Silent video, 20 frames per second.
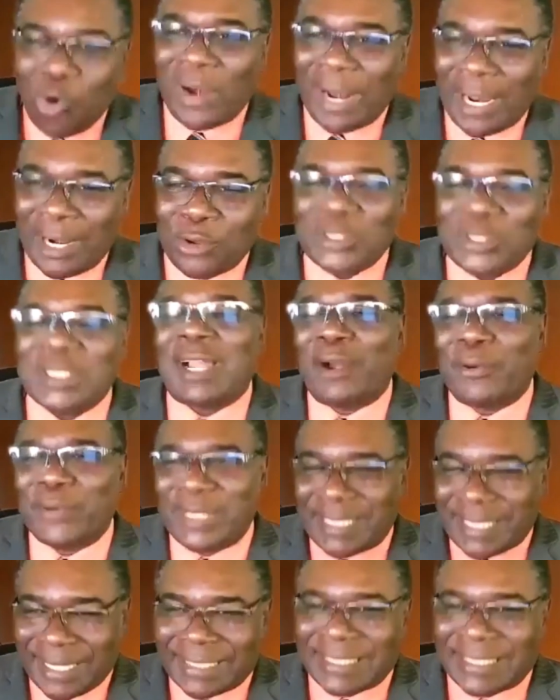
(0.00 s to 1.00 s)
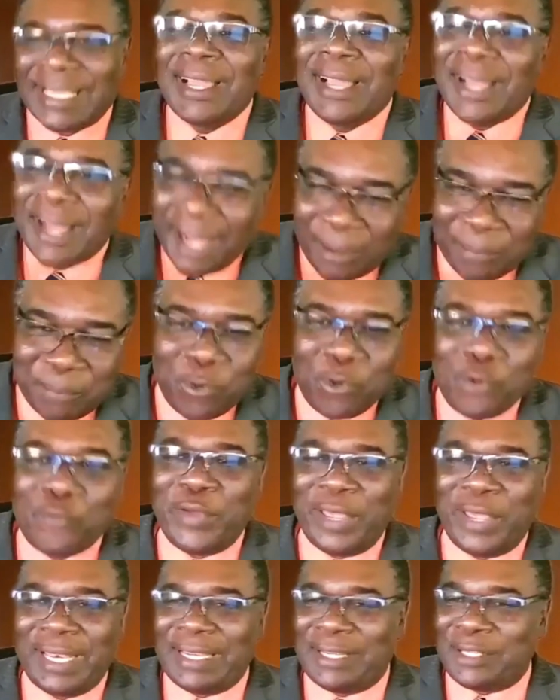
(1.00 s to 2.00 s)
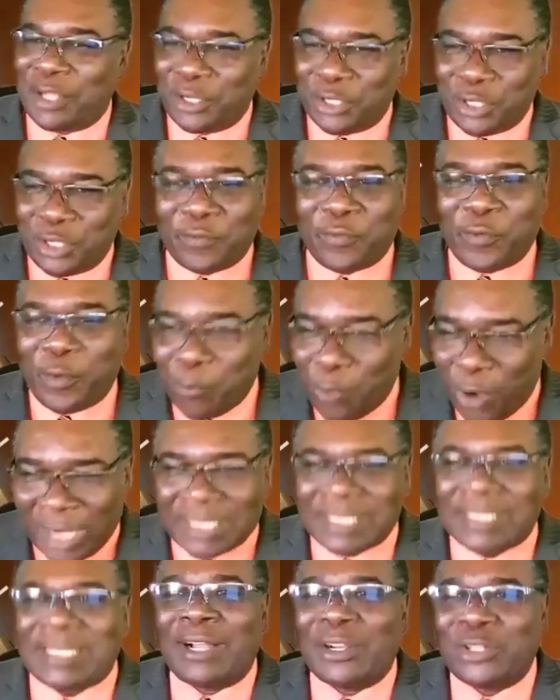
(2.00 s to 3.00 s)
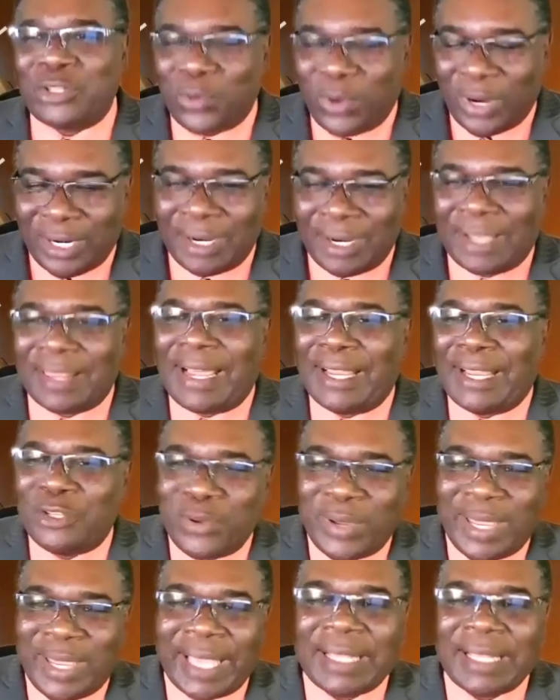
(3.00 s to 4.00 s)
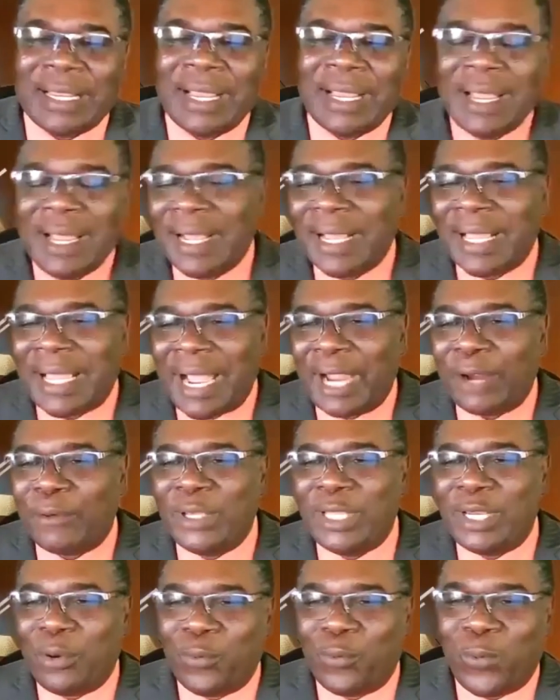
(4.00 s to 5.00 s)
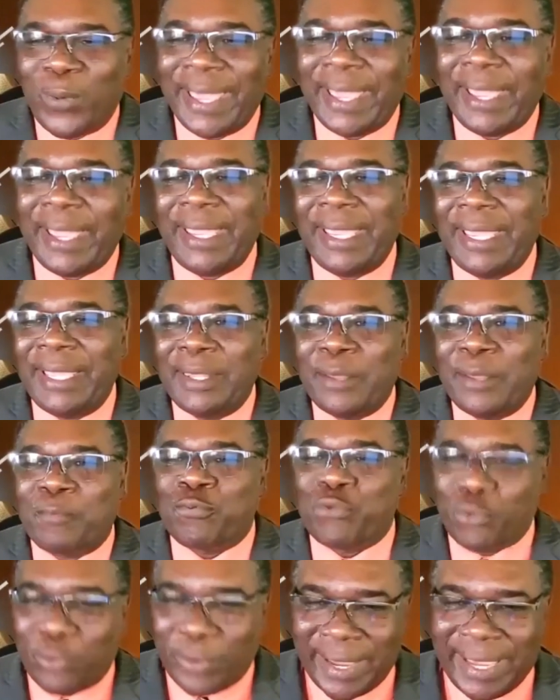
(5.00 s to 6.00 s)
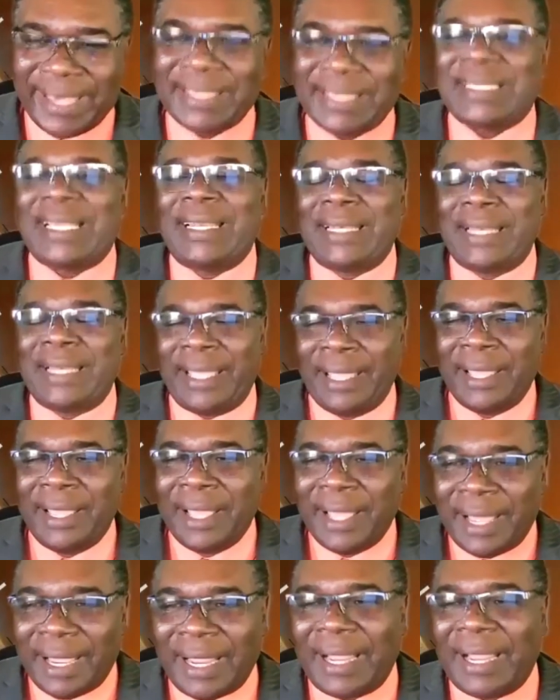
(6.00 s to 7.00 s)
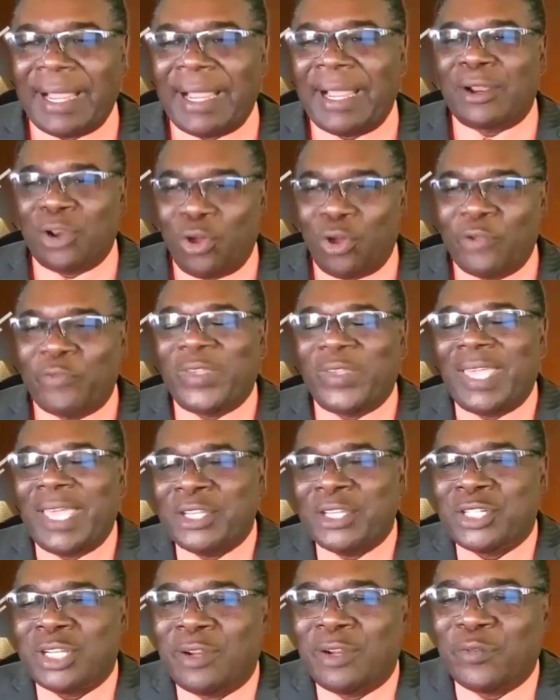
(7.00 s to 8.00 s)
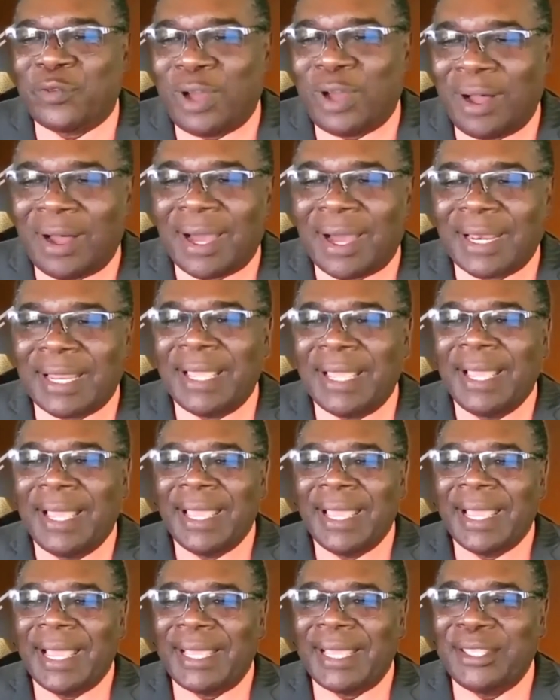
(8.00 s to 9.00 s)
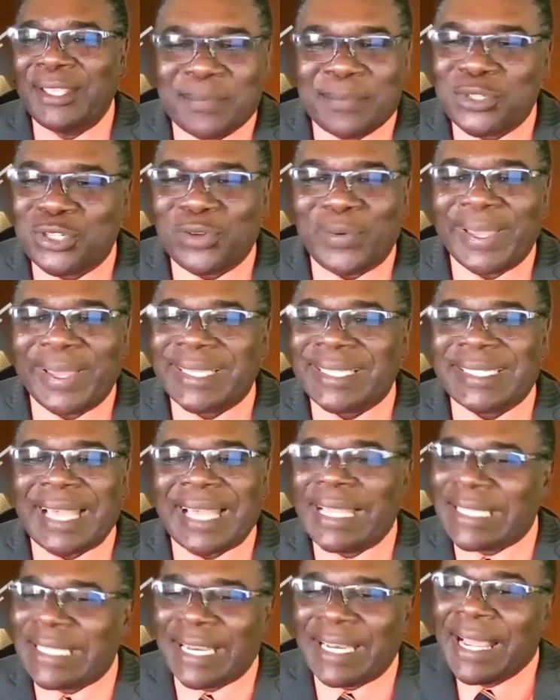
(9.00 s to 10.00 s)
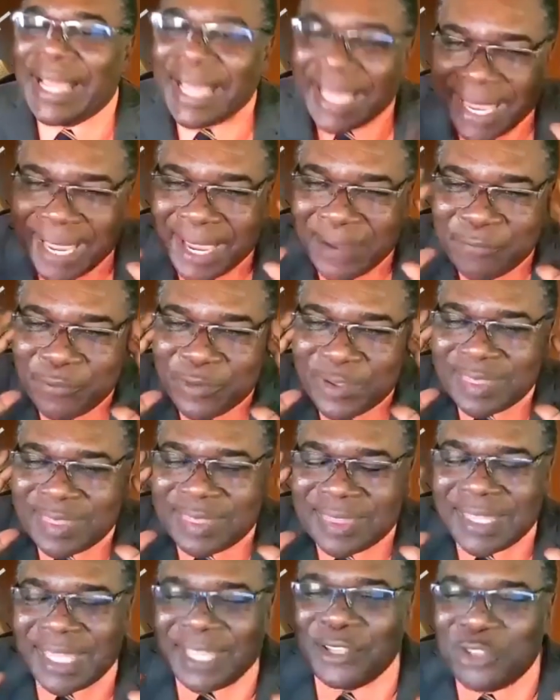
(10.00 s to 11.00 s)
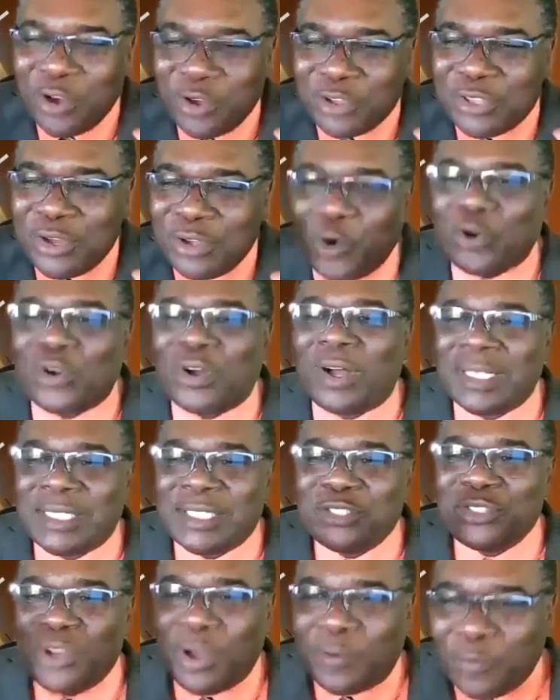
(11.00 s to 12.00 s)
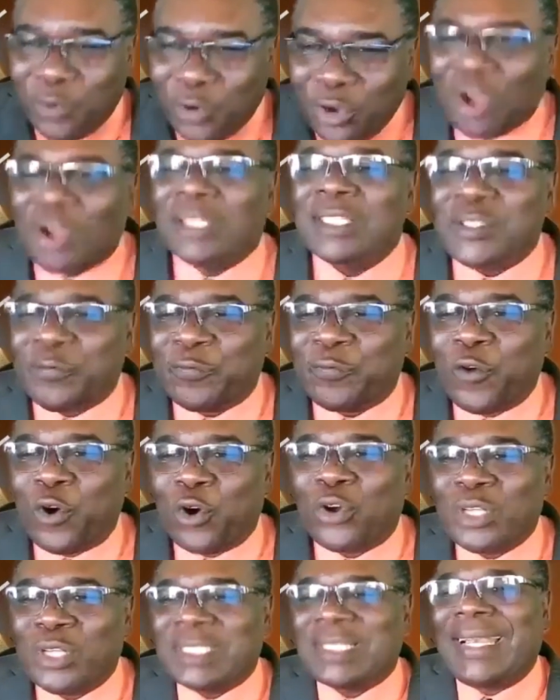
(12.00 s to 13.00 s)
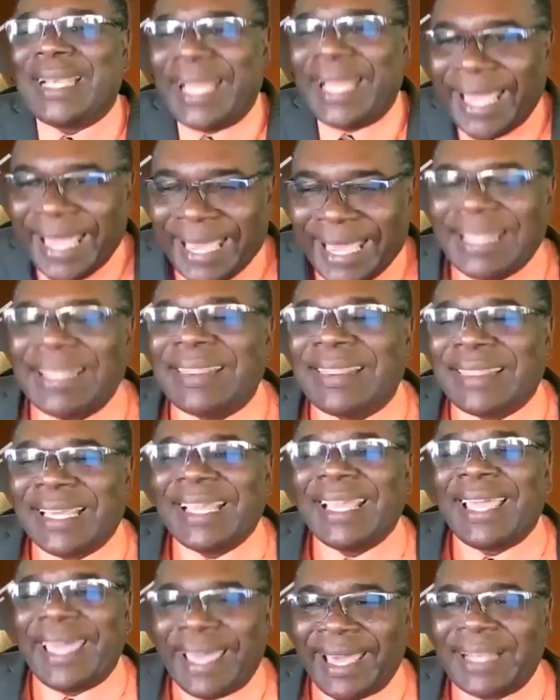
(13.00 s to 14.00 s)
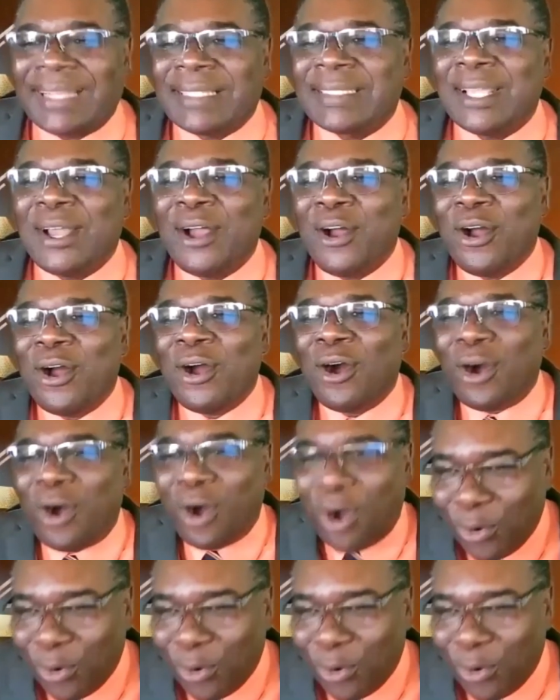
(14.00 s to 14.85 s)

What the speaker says: to roll and those choristers are moving, you know, from one song to another, and you get carried away in the praise and the glorification of God, you seem so excited. Everything, your focus, you have lost focus on anything else